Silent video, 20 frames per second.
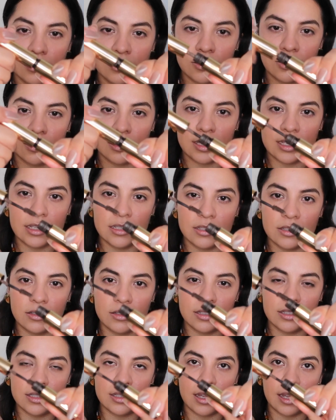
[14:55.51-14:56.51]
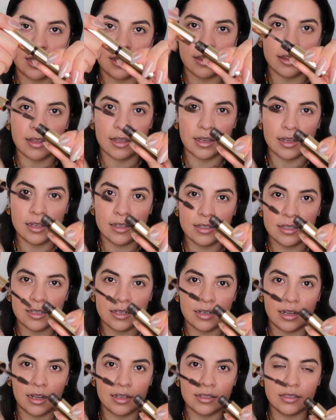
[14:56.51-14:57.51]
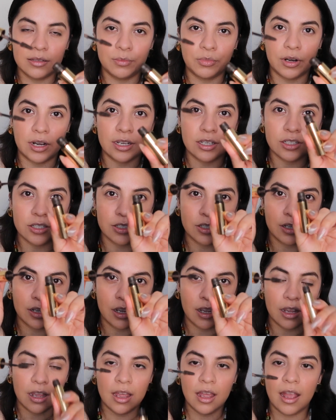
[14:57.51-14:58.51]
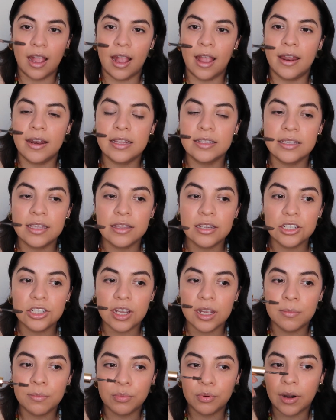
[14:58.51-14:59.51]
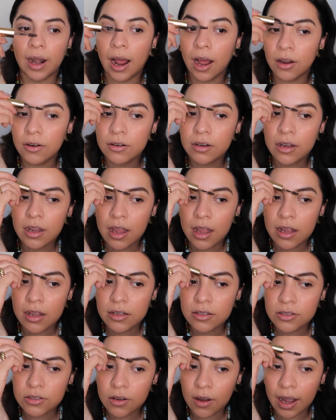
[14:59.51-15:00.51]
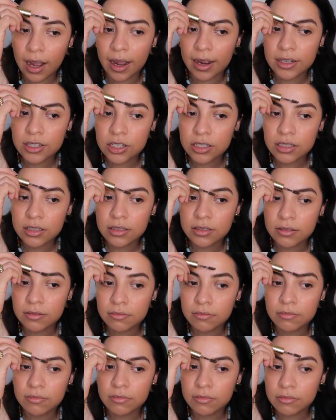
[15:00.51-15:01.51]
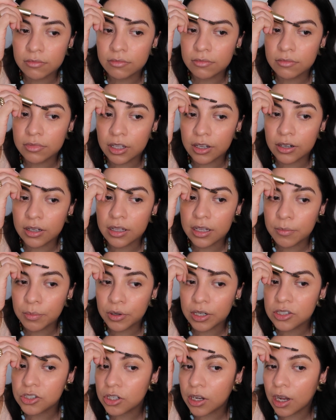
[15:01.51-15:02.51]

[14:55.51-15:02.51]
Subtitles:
So this looks like this. It has a brush and it's in the shade brown. So I just literally brush